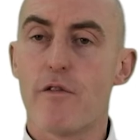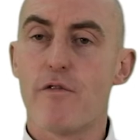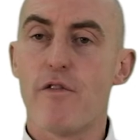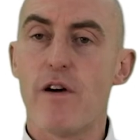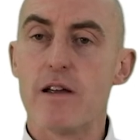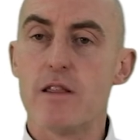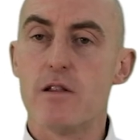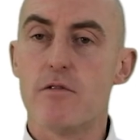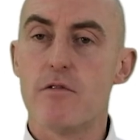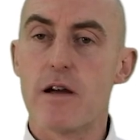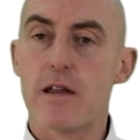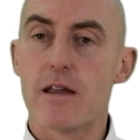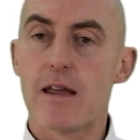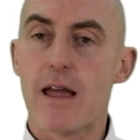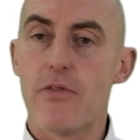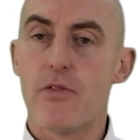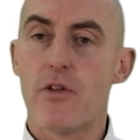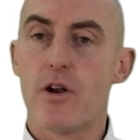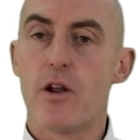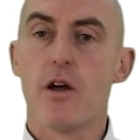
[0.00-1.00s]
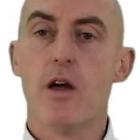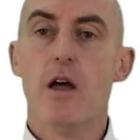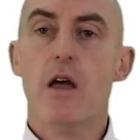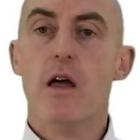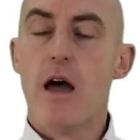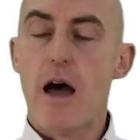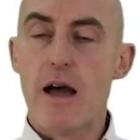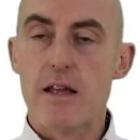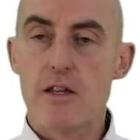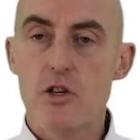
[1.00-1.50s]
to find the right candidate
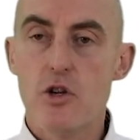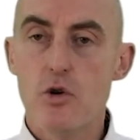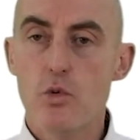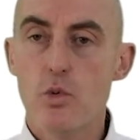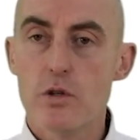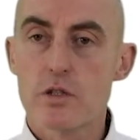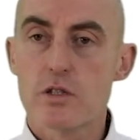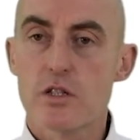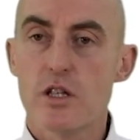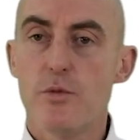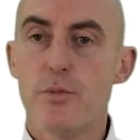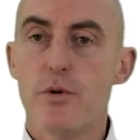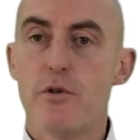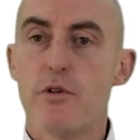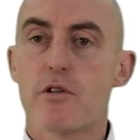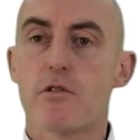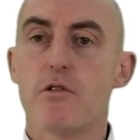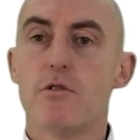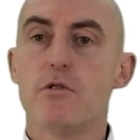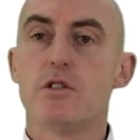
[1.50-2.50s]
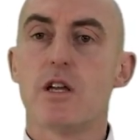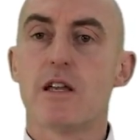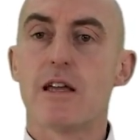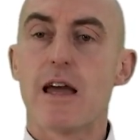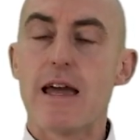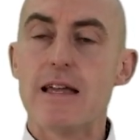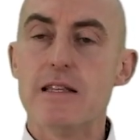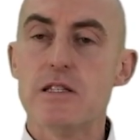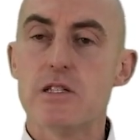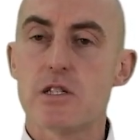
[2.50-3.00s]
and you will still be recruiting
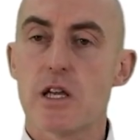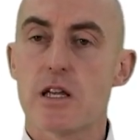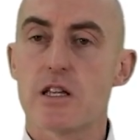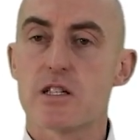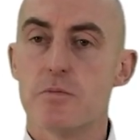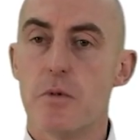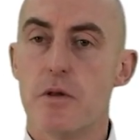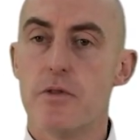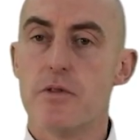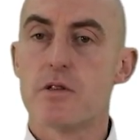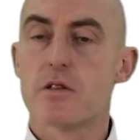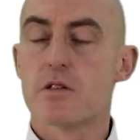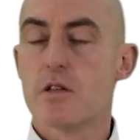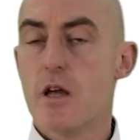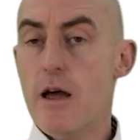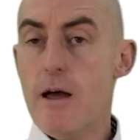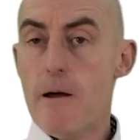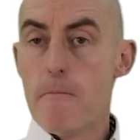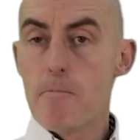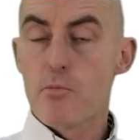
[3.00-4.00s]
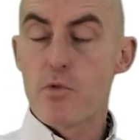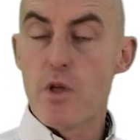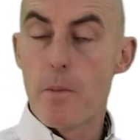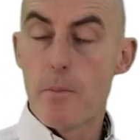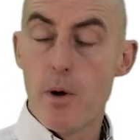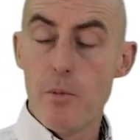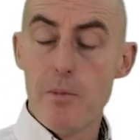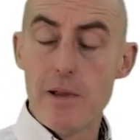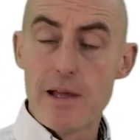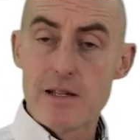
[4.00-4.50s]
in 6 months. The
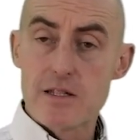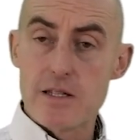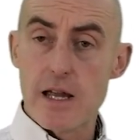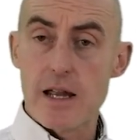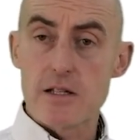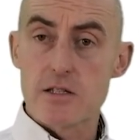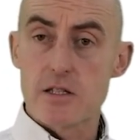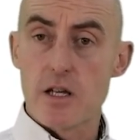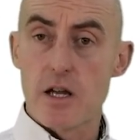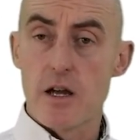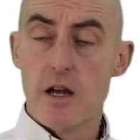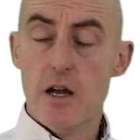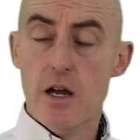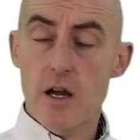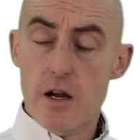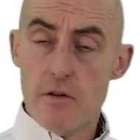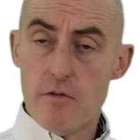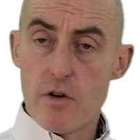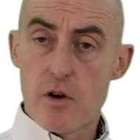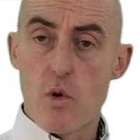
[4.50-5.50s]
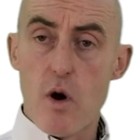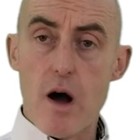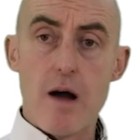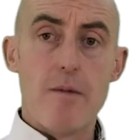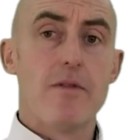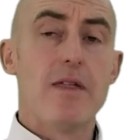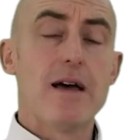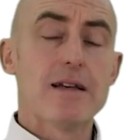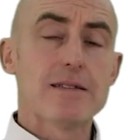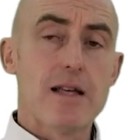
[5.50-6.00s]
public sector
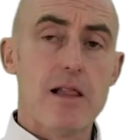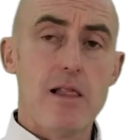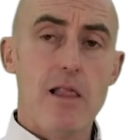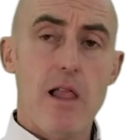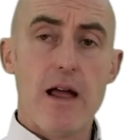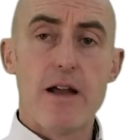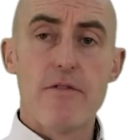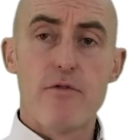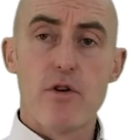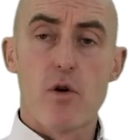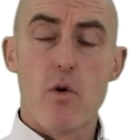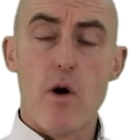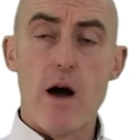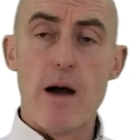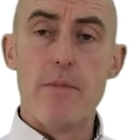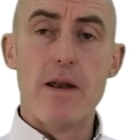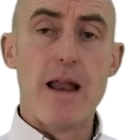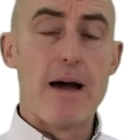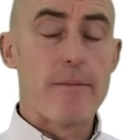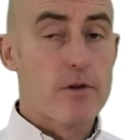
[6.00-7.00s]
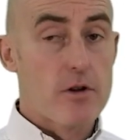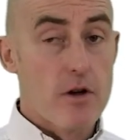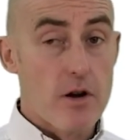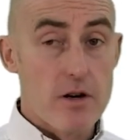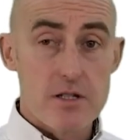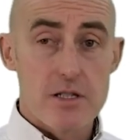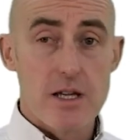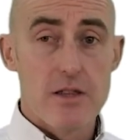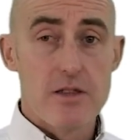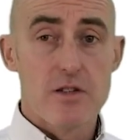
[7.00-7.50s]
requirement, that's a live requirement. I'm going
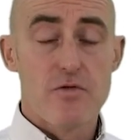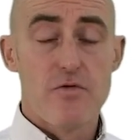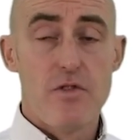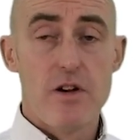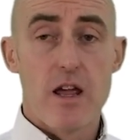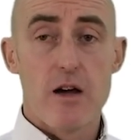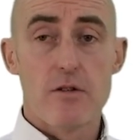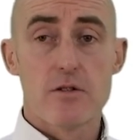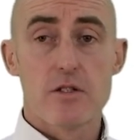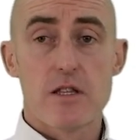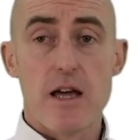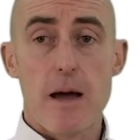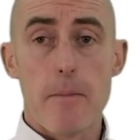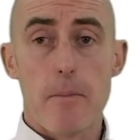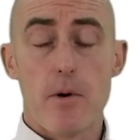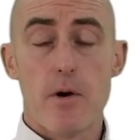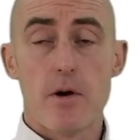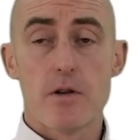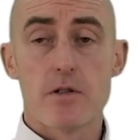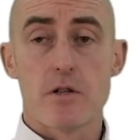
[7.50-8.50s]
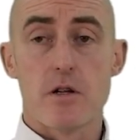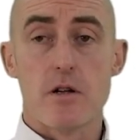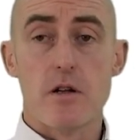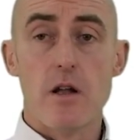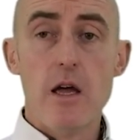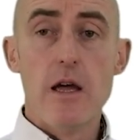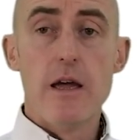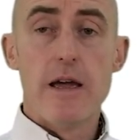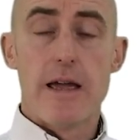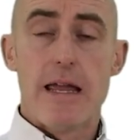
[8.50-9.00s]
to send this video to that person.
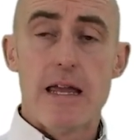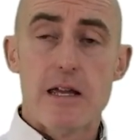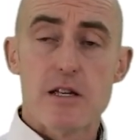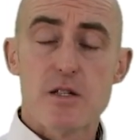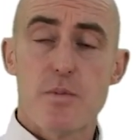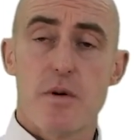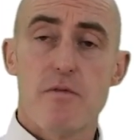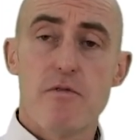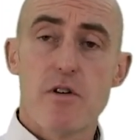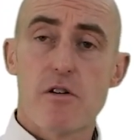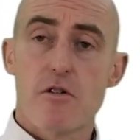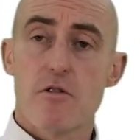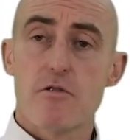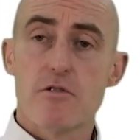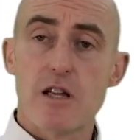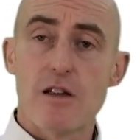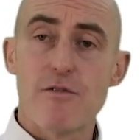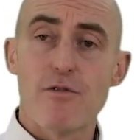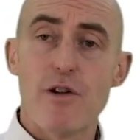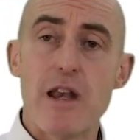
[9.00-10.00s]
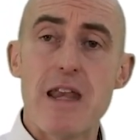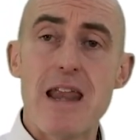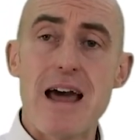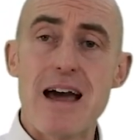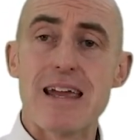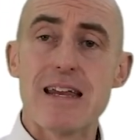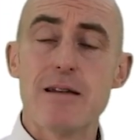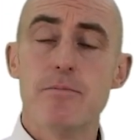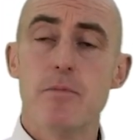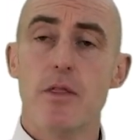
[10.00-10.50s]
He has been recruiting for
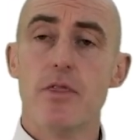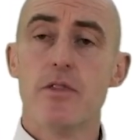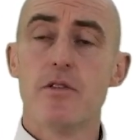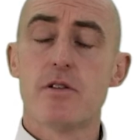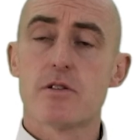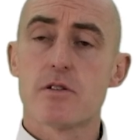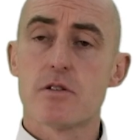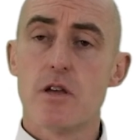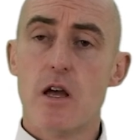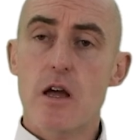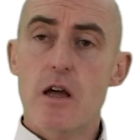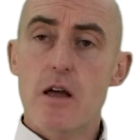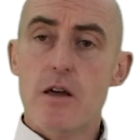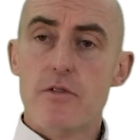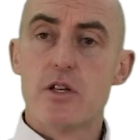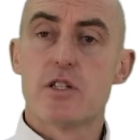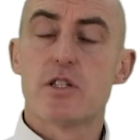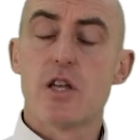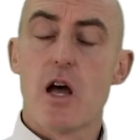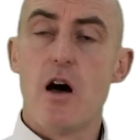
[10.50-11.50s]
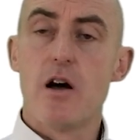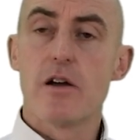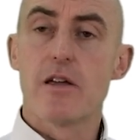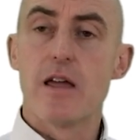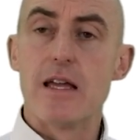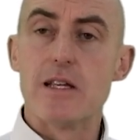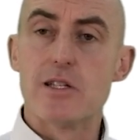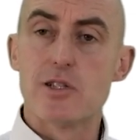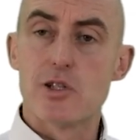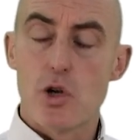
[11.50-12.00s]
9 months. The
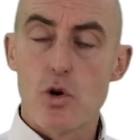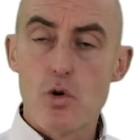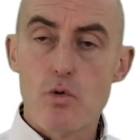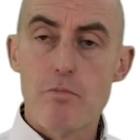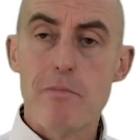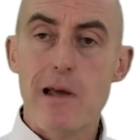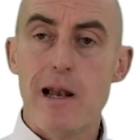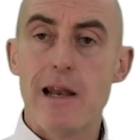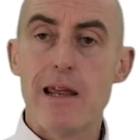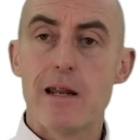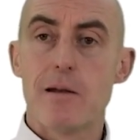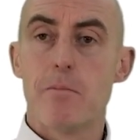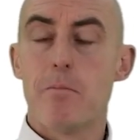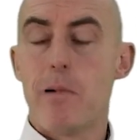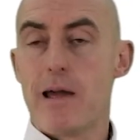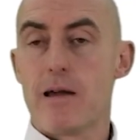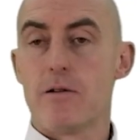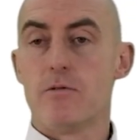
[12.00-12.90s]
target is £2 million.